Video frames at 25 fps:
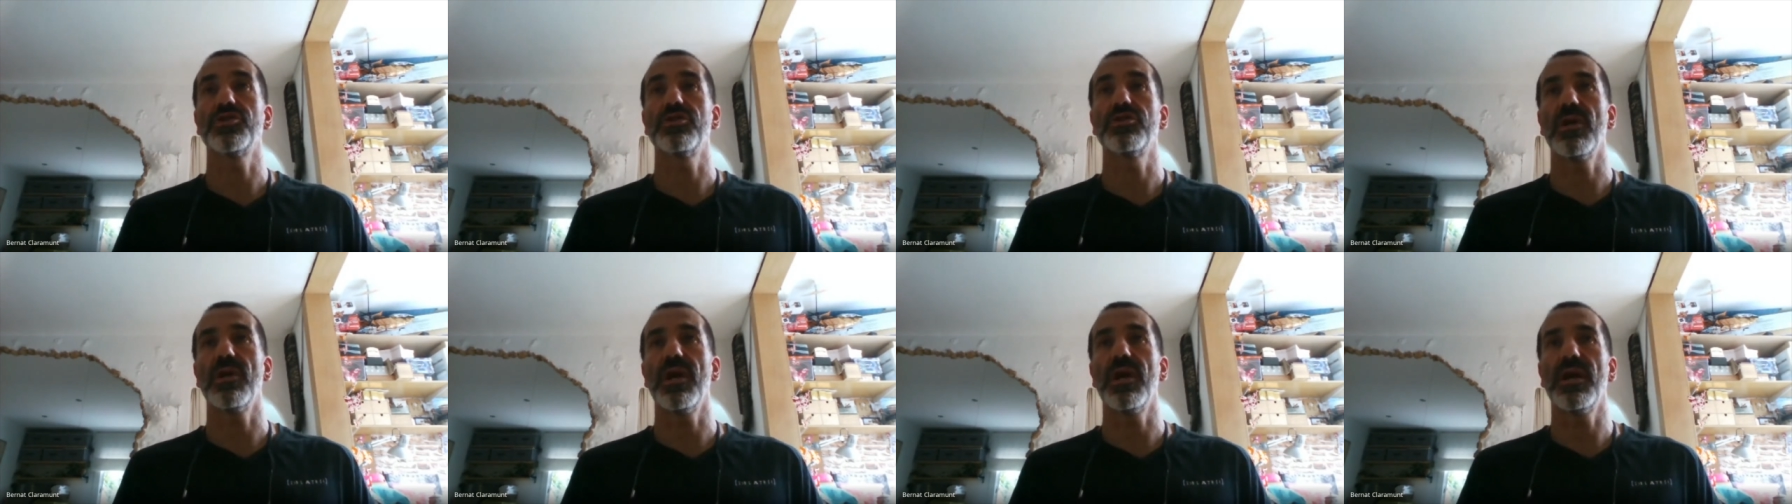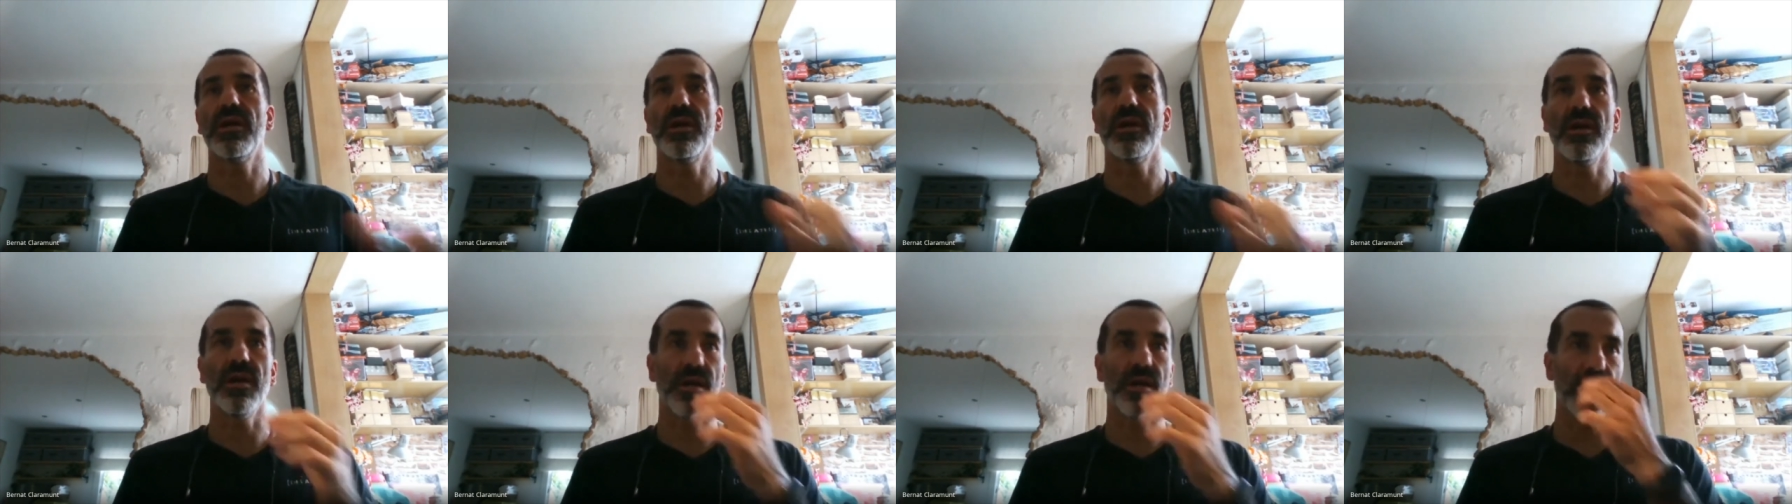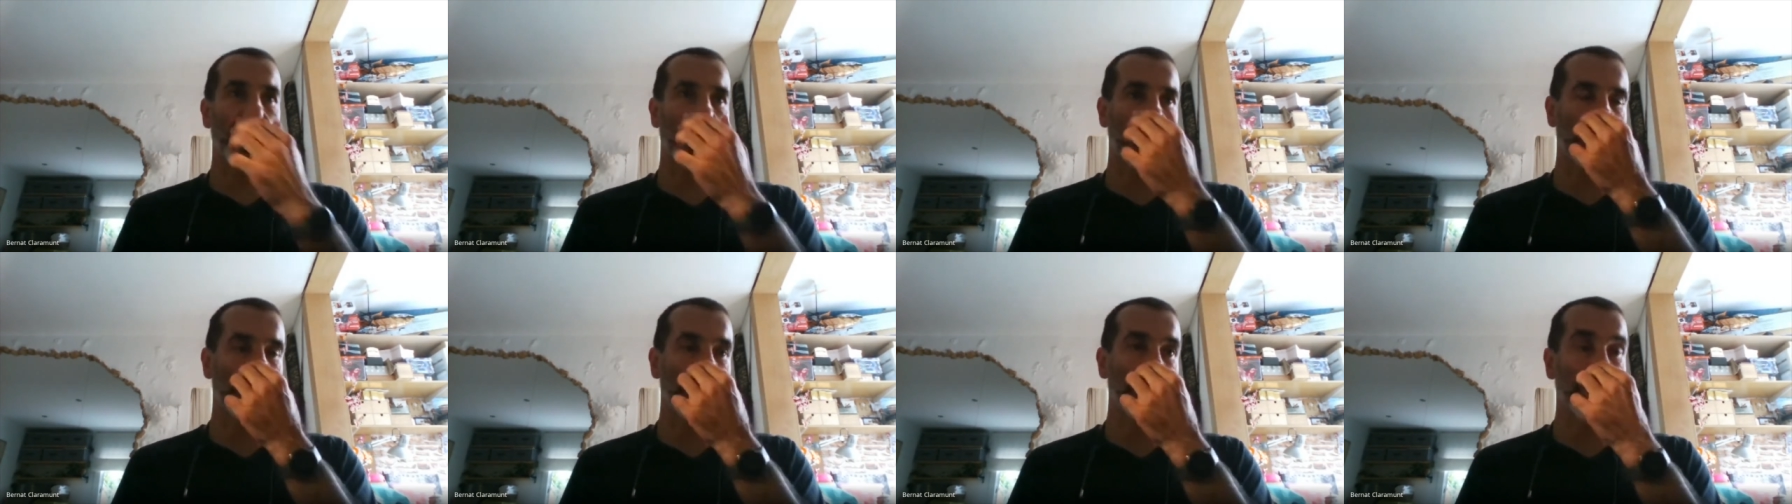are
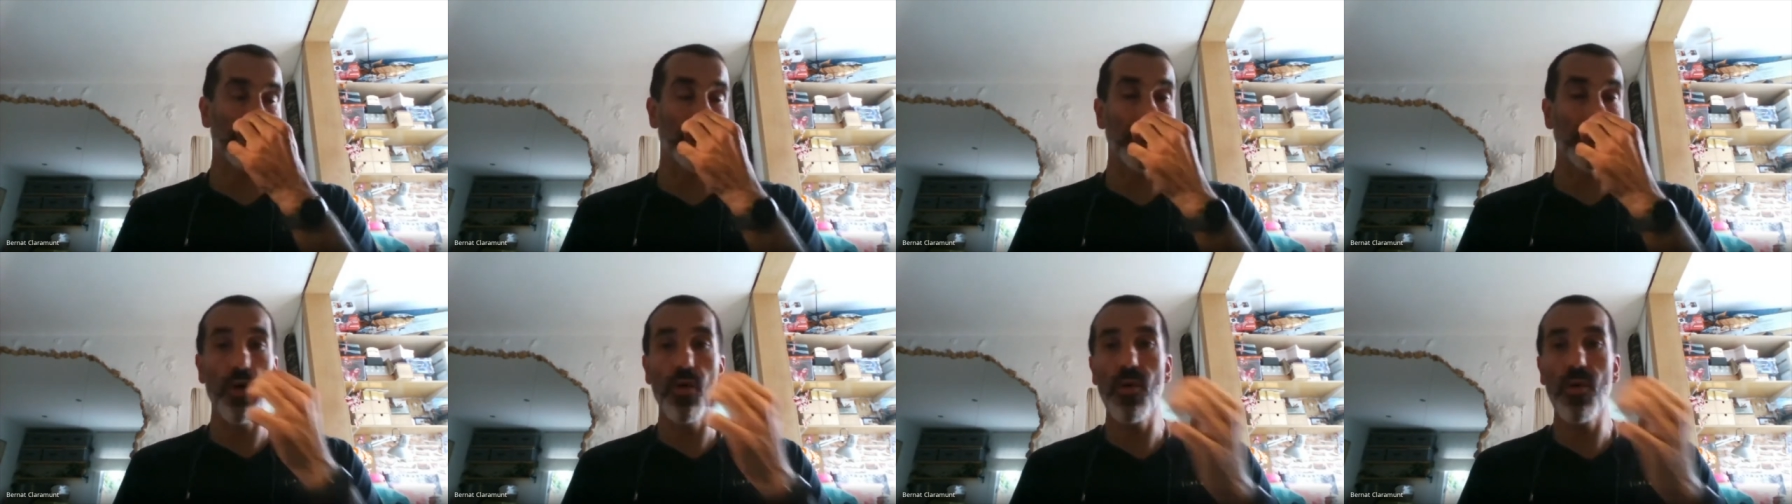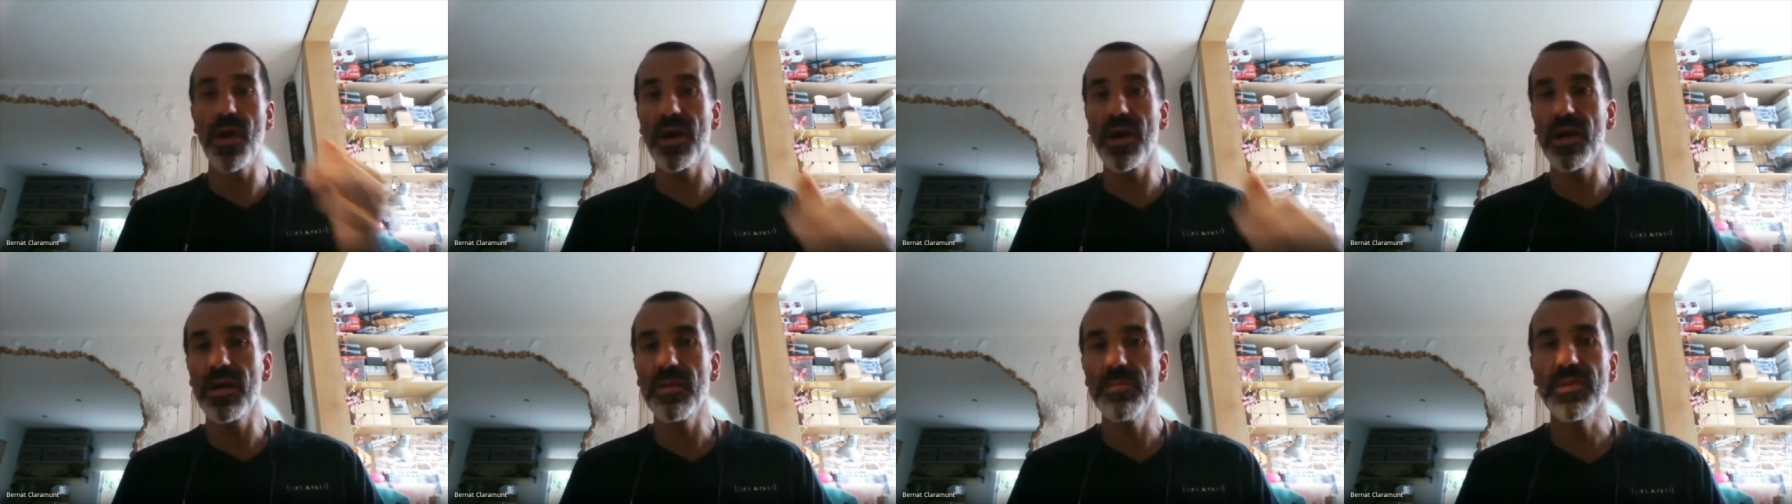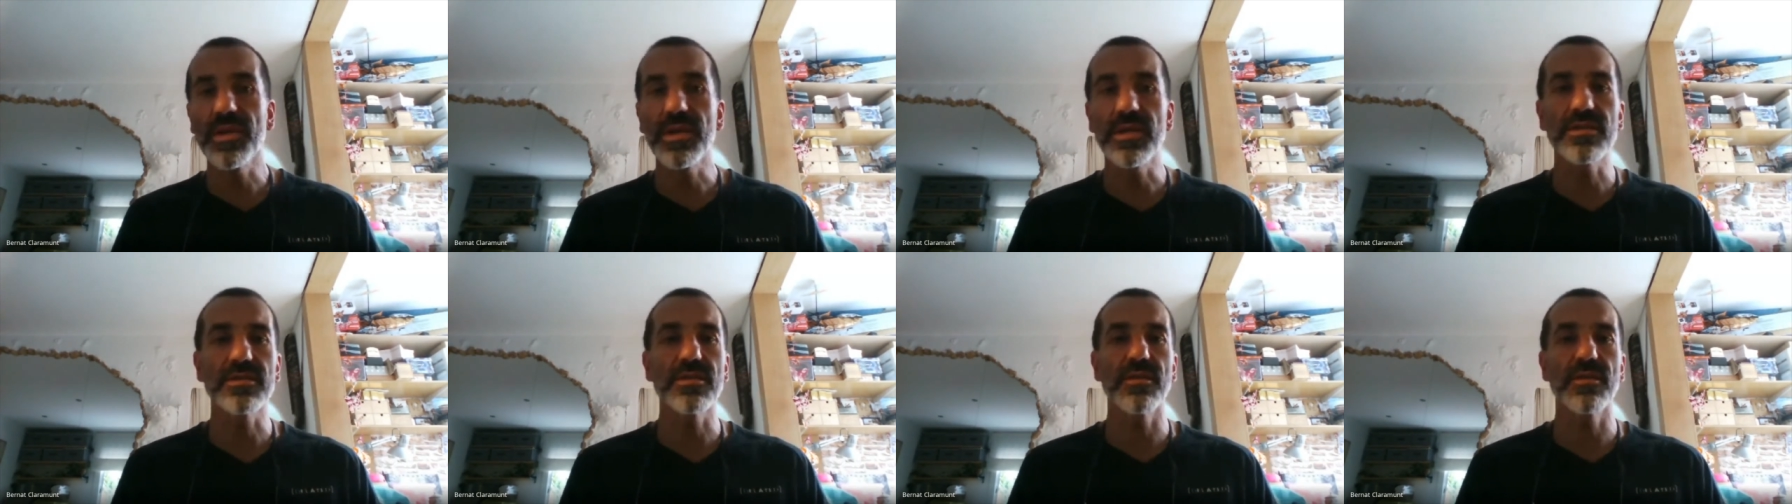uh, slower
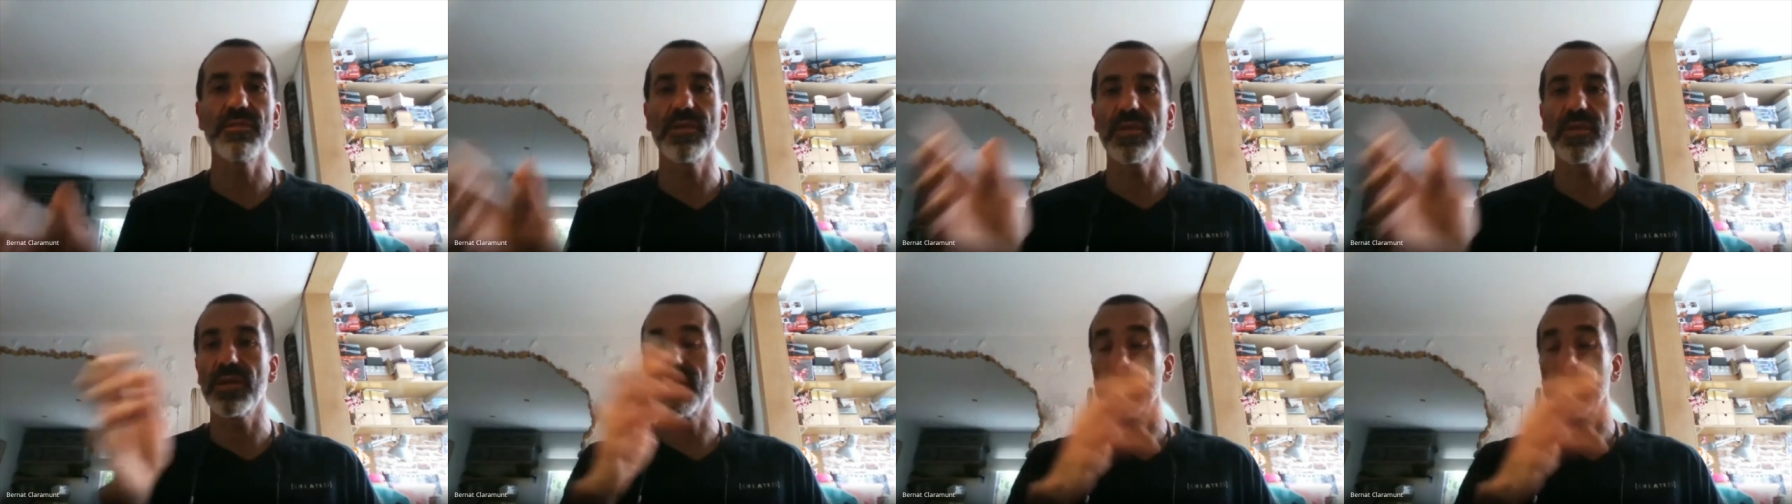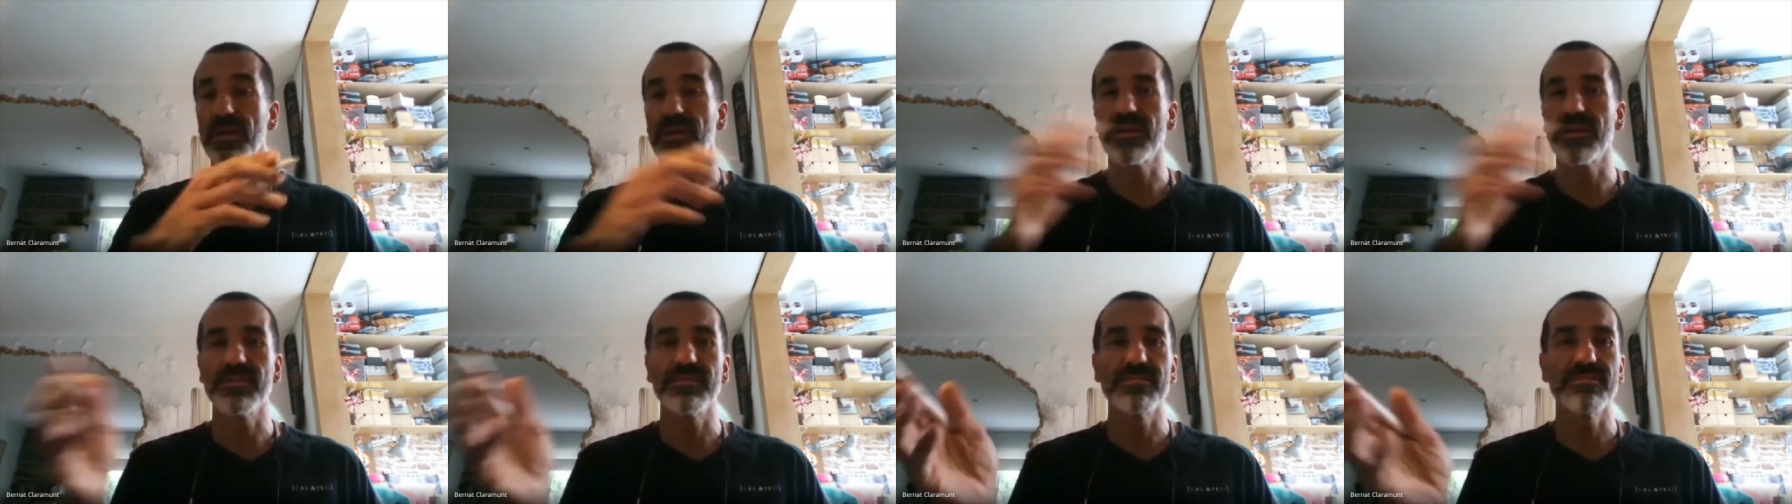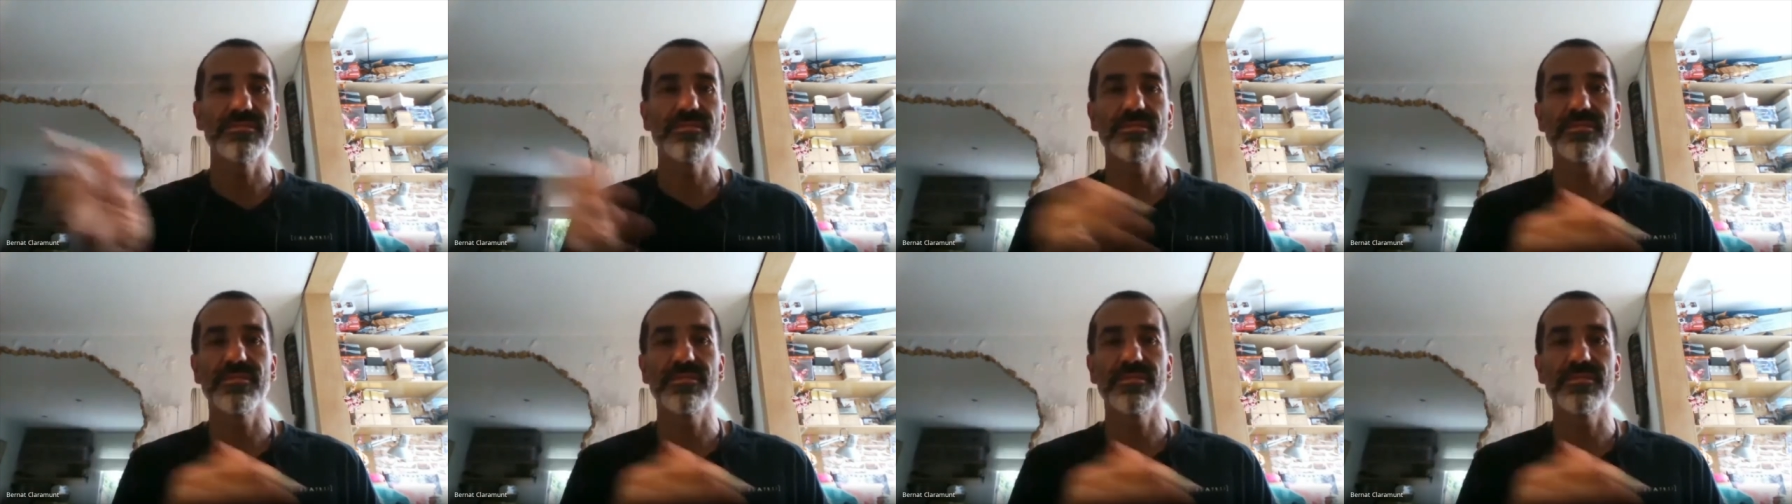because of the